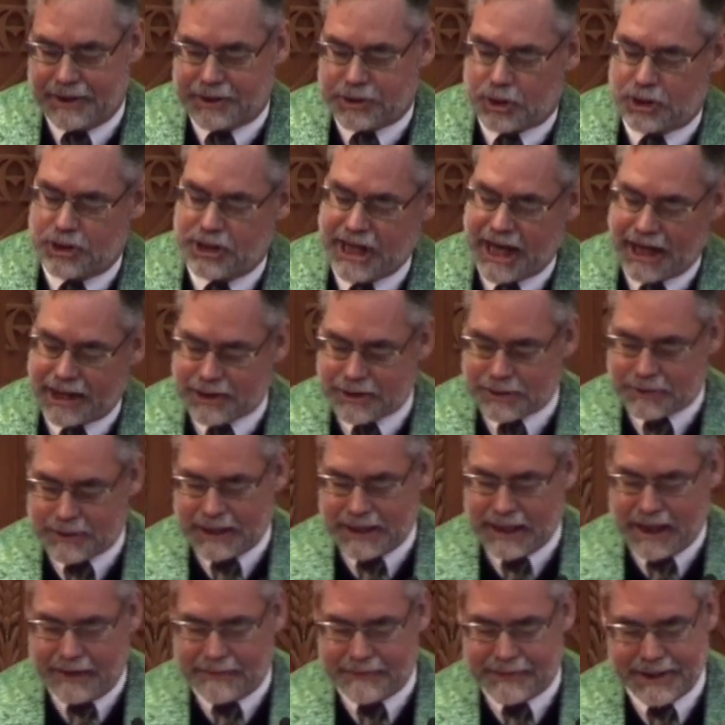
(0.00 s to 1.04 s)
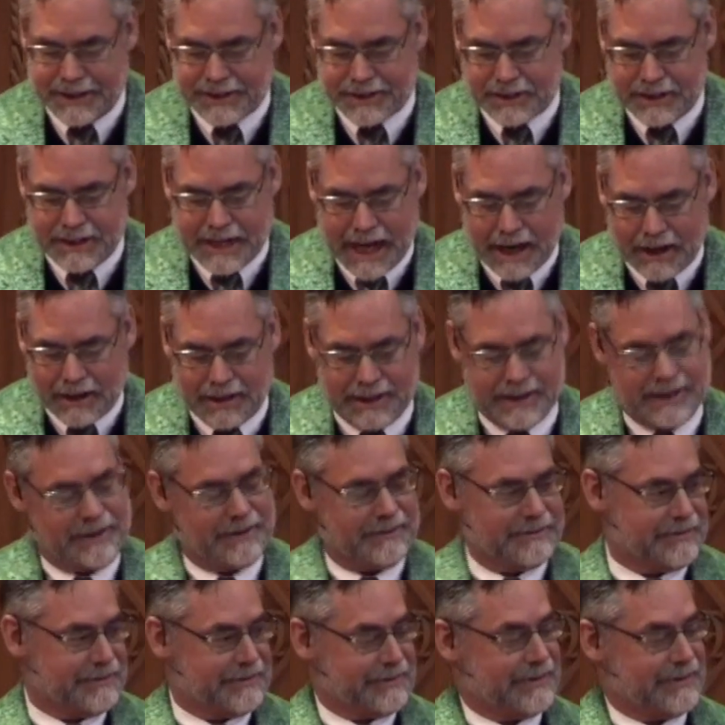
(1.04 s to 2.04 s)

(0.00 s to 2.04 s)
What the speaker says: trajectory of this narrative.